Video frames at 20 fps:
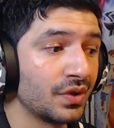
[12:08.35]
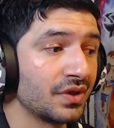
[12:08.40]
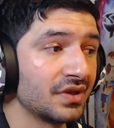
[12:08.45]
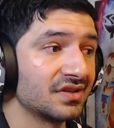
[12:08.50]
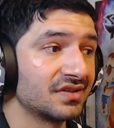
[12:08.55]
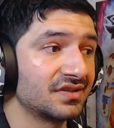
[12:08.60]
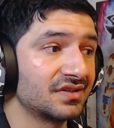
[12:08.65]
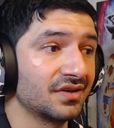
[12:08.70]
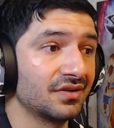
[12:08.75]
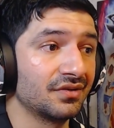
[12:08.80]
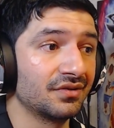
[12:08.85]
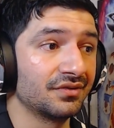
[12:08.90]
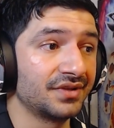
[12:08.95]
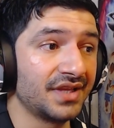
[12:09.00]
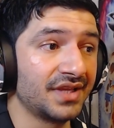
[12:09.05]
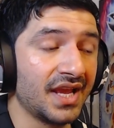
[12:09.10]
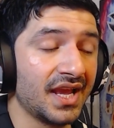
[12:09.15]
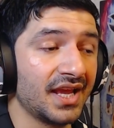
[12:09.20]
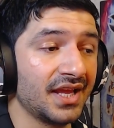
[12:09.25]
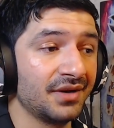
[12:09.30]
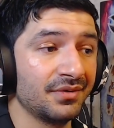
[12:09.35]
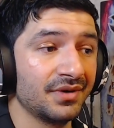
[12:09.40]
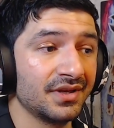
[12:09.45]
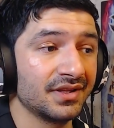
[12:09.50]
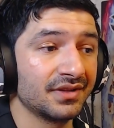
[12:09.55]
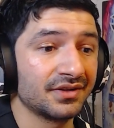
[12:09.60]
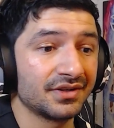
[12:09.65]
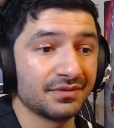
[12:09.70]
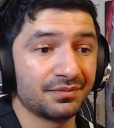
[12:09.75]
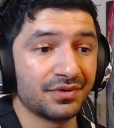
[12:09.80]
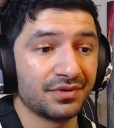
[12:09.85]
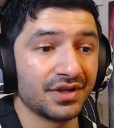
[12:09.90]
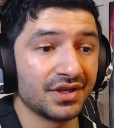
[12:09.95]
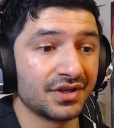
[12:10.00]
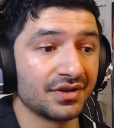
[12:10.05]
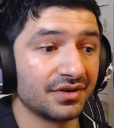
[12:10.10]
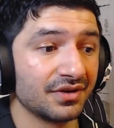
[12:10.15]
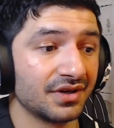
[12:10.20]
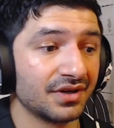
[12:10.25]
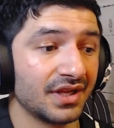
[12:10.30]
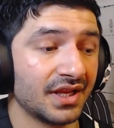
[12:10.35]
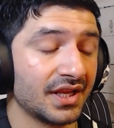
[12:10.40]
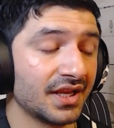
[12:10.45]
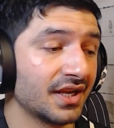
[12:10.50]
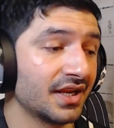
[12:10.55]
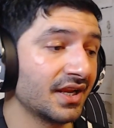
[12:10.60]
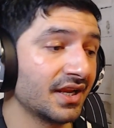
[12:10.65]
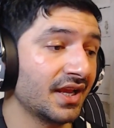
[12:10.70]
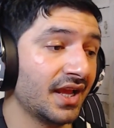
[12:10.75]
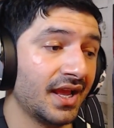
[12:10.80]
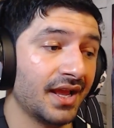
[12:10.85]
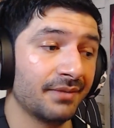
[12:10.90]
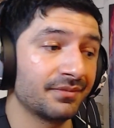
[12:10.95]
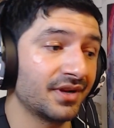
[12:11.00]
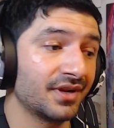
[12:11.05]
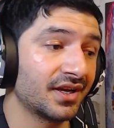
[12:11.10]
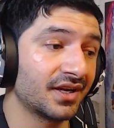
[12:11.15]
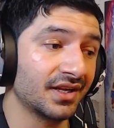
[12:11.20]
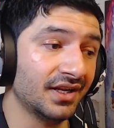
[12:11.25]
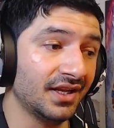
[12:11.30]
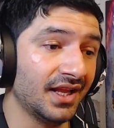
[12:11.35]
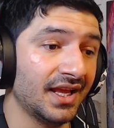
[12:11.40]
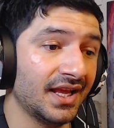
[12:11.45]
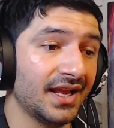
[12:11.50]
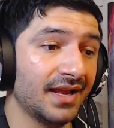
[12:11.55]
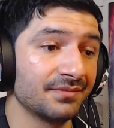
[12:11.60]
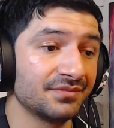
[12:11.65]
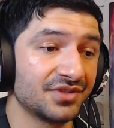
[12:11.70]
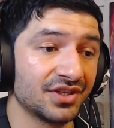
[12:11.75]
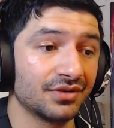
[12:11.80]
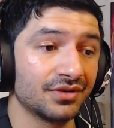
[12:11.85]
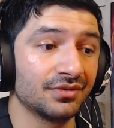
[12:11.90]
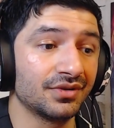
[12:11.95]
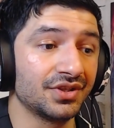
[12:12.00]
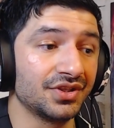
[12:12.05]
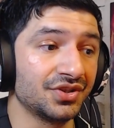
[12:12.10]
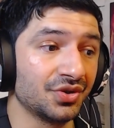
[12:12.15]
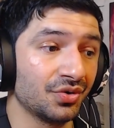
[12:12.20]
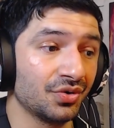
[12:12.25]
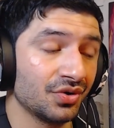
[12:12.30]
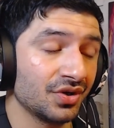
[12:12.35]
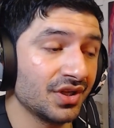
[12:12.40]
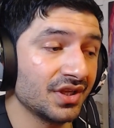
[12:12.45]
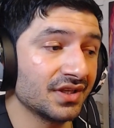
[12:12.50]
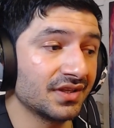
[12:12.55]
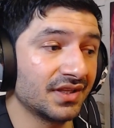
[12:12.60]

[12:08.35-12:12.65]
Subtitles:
So yeah, anyway, looking pretty good here. I'm not gonna lie, I'm generally enjoying it.